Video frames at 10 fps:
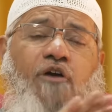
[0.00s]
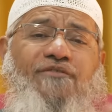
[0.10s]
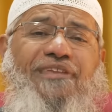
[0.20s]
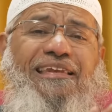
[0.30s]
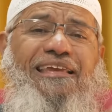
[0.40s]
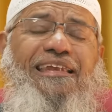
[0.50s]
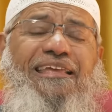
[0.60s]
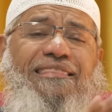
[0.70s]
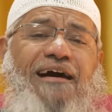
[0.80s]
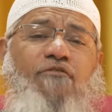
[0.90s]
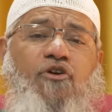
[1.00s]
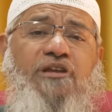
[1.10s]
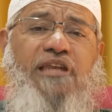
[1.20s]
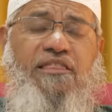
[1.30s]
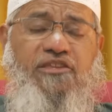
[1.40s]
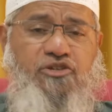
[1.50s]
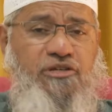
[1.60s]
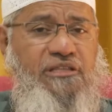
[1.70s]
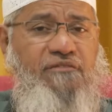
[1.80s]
of the leading dawa organization in the